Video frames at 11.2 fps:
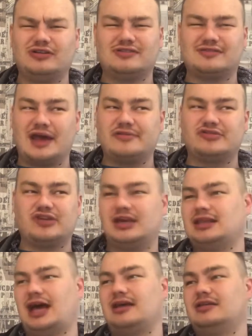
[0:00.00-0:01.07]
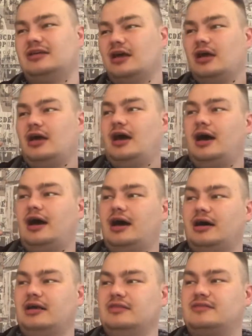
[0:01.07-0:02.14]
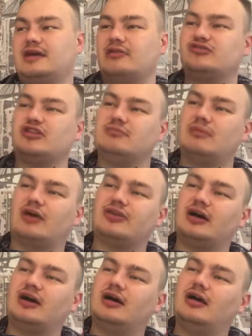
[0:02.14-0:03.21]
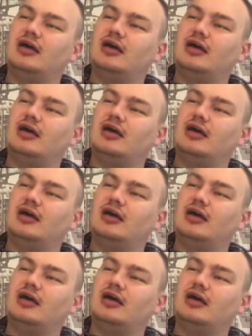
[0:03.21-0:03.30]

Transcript: Sarah Jane? And Sarah Jane's mother